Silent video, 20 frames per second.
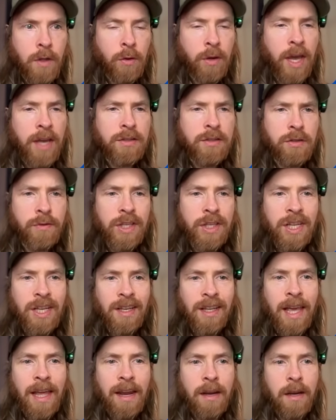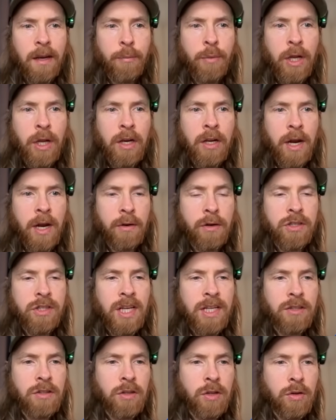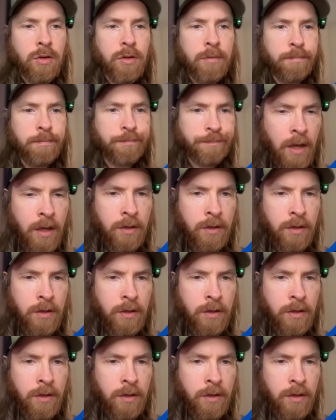Okay, so we didn't get any build errors. That's good.